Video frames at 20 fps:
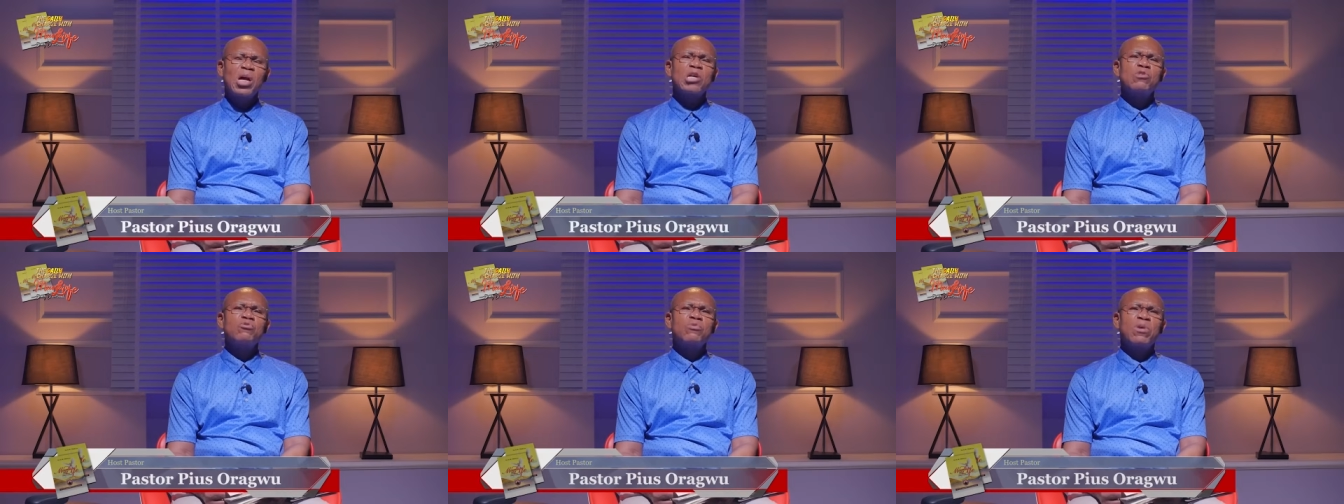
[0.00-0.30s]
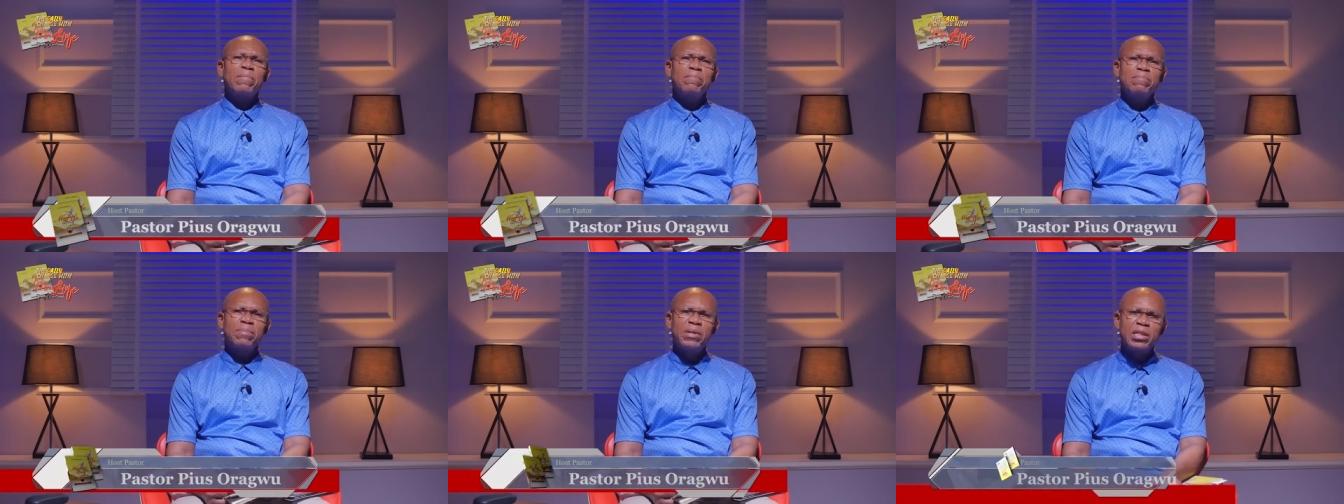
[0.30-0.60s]
and
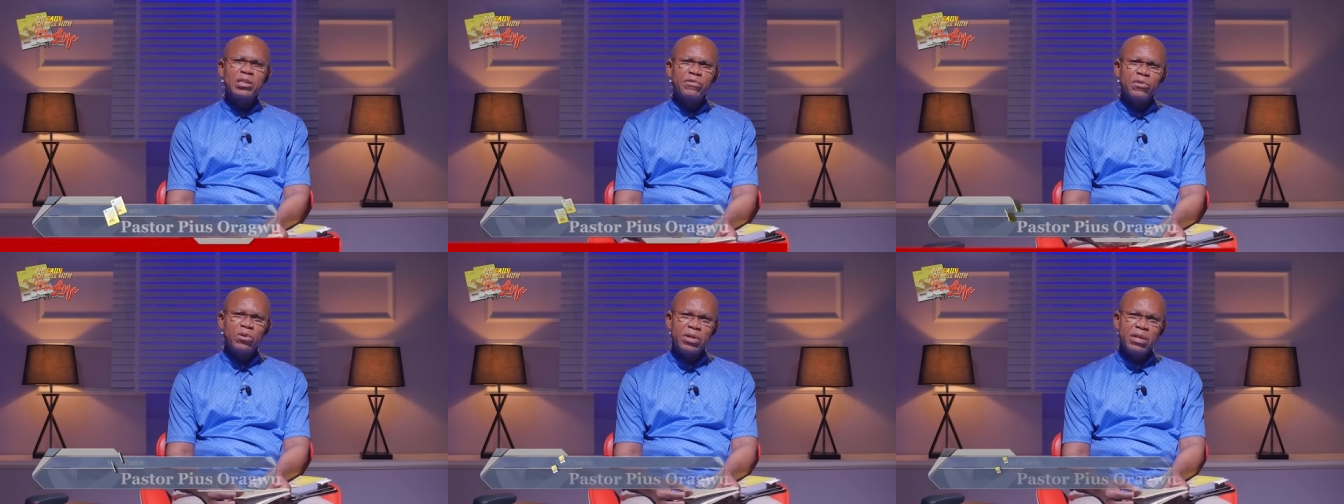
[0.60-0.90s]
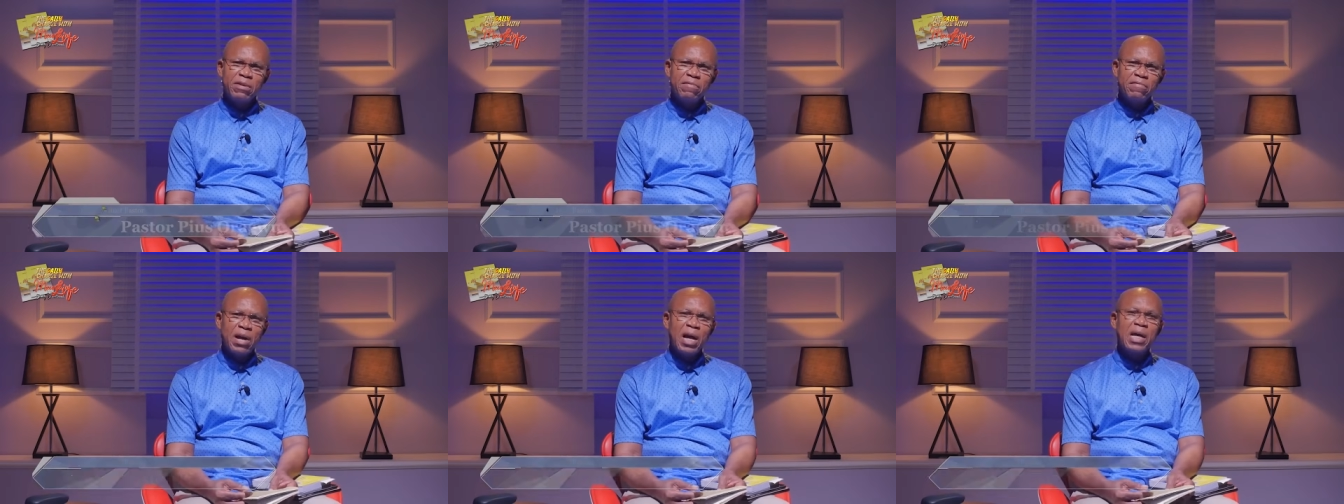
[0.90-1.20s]
you are blessed
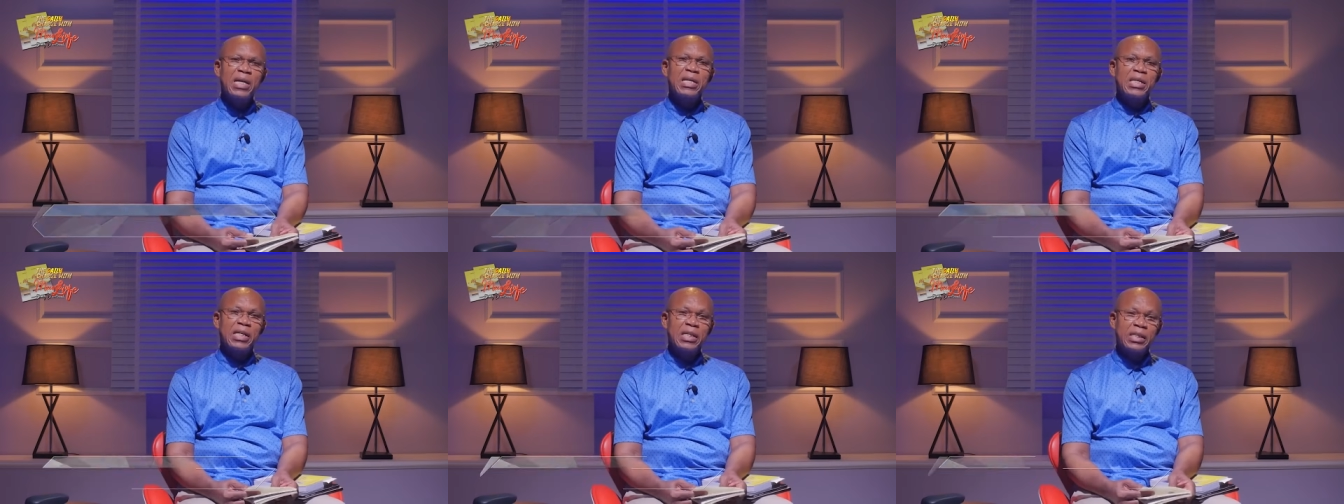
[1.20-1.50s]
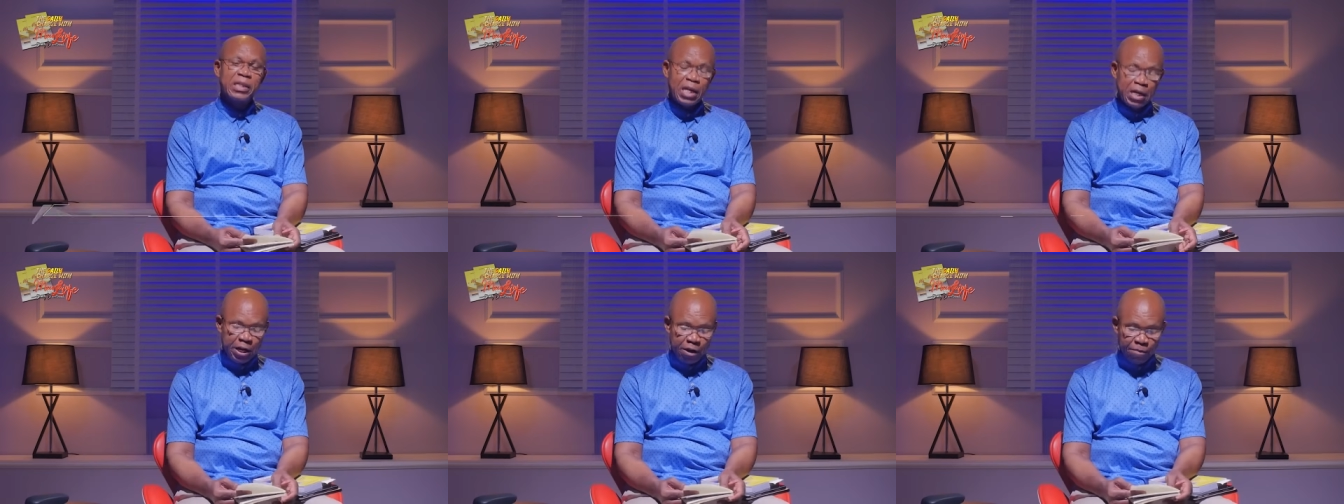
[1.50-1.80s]
forever
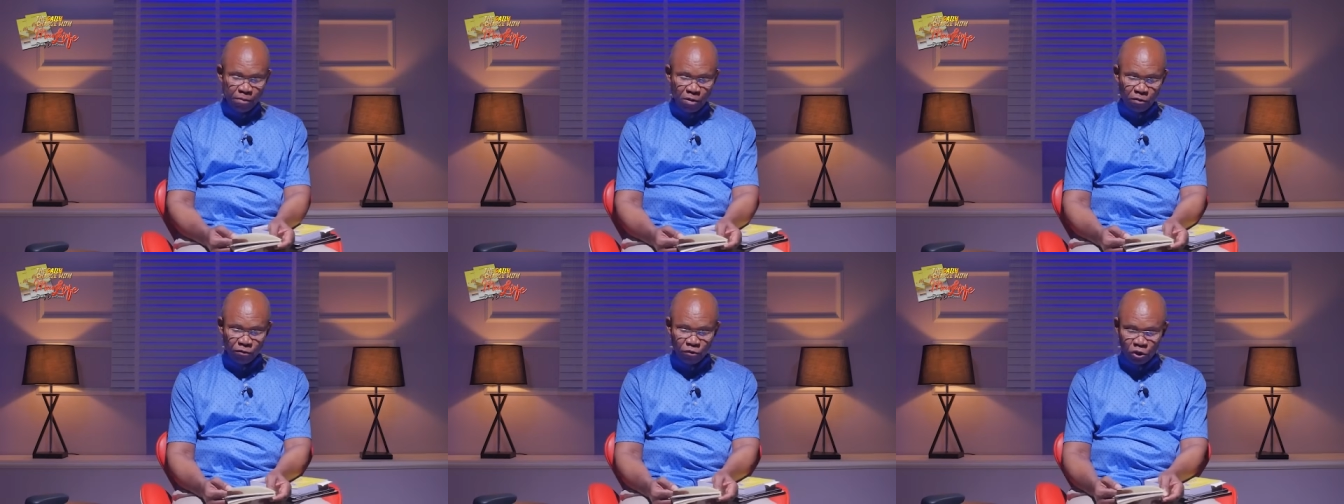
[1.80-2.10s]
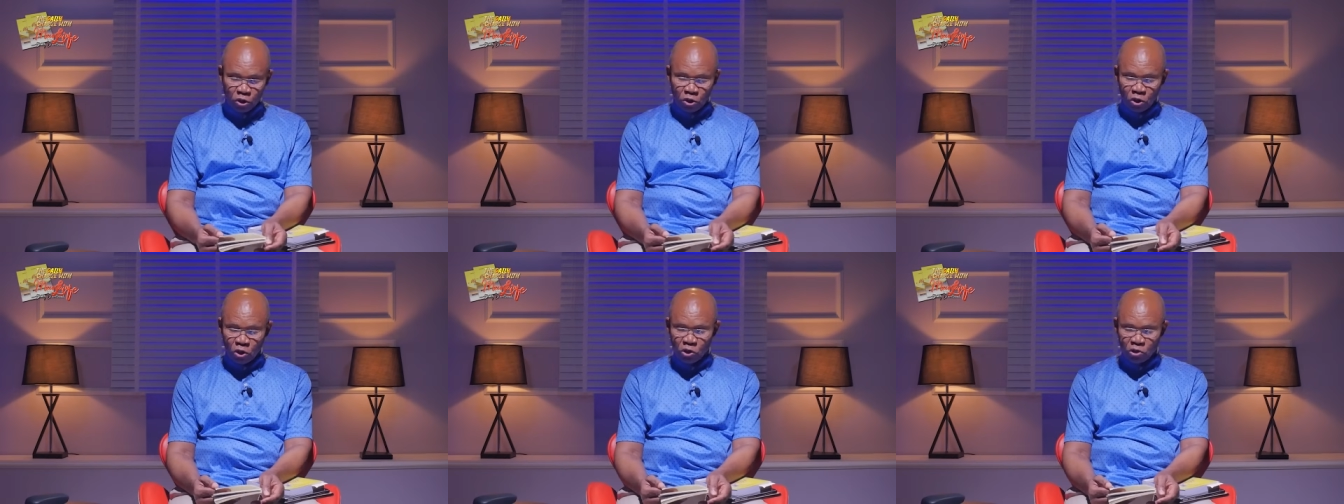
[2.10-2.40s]
in the name of
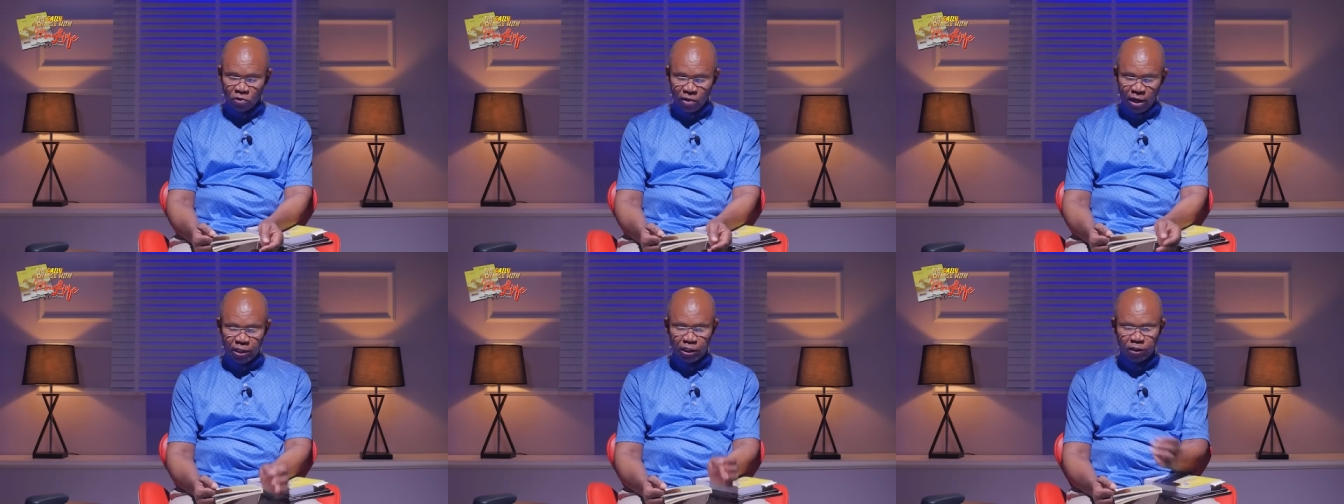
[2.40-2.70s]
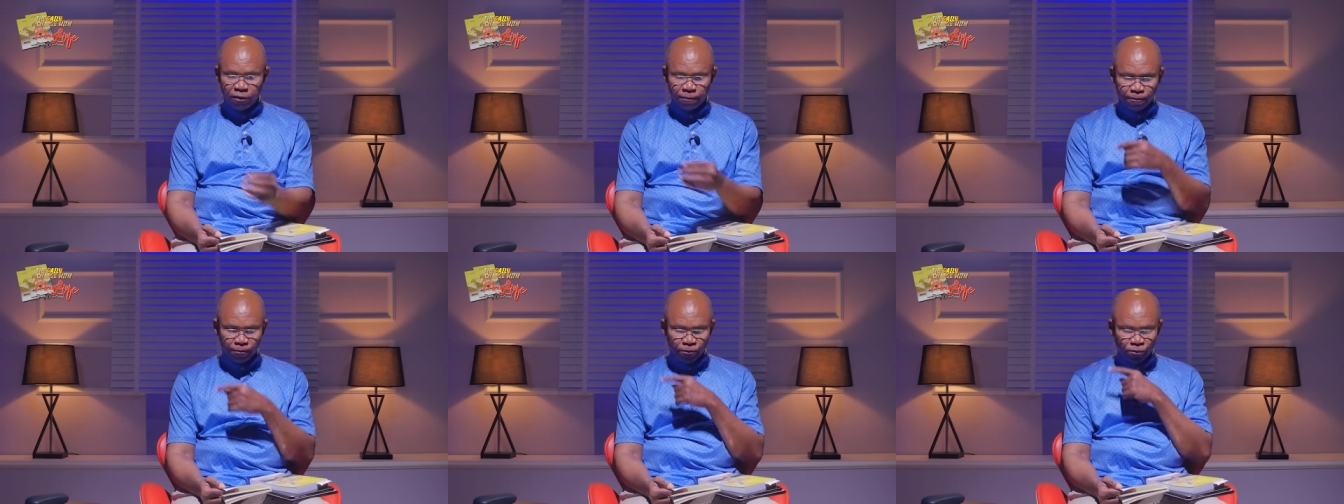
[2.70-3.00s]
Jesus
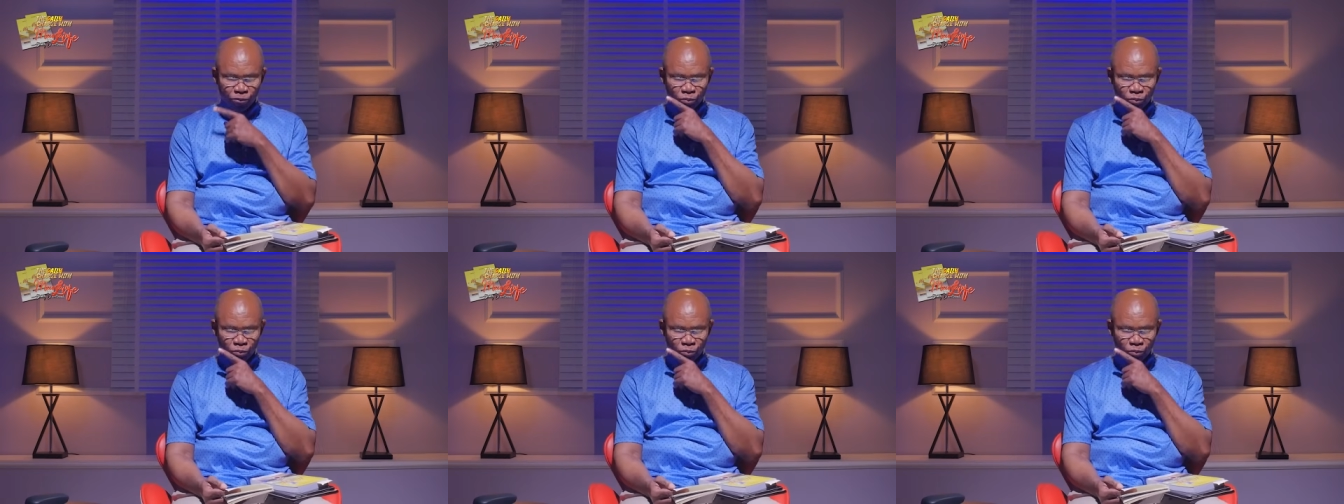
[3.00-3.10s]
Christ.